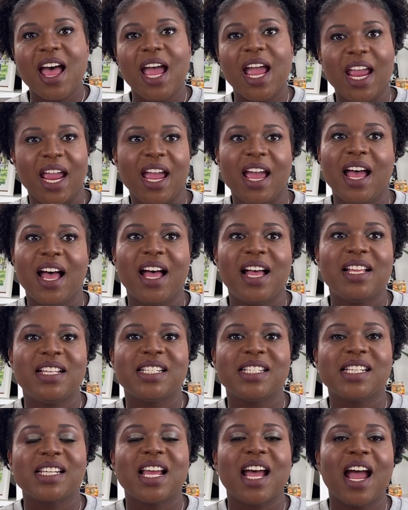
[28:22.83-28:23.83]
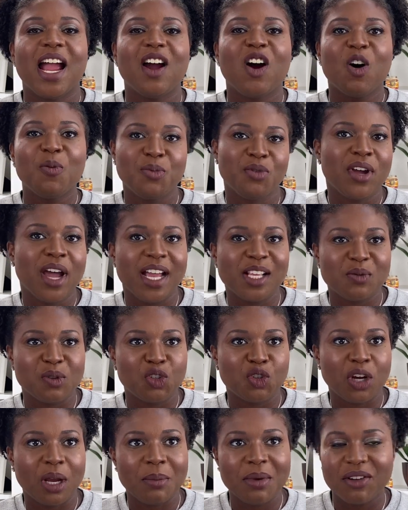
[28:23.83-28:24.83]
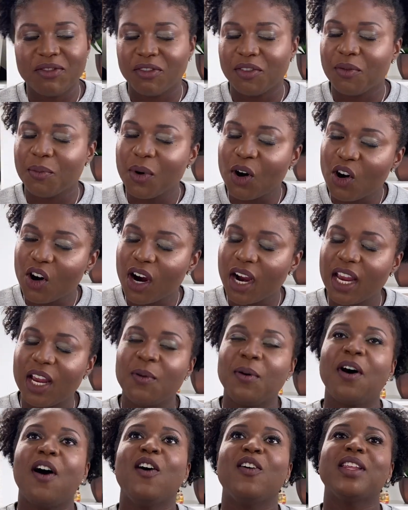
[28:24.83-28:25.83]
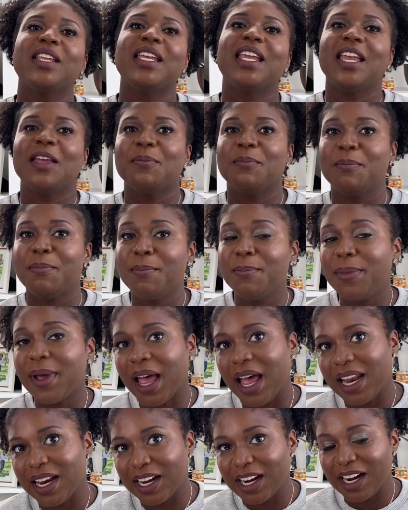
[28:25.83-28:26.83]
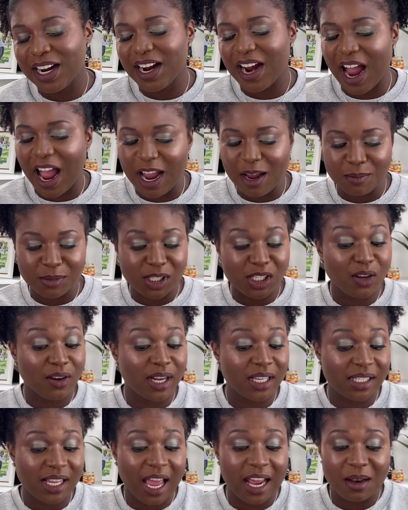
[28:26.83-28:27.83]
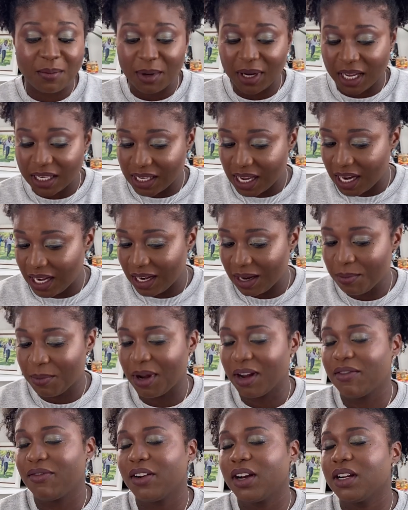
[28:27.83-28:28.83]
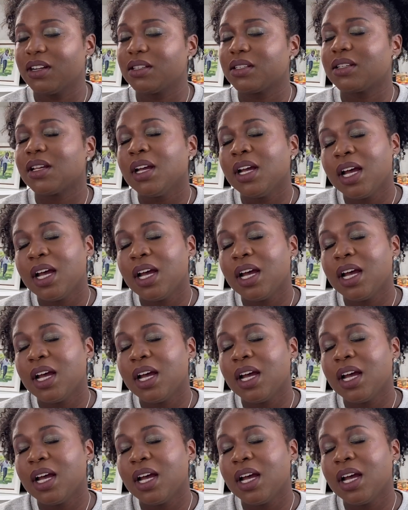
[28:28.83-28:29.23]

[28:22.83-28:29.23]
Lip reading: And I hope you guys will join me for more. It will only get better. I am so excited because I did my first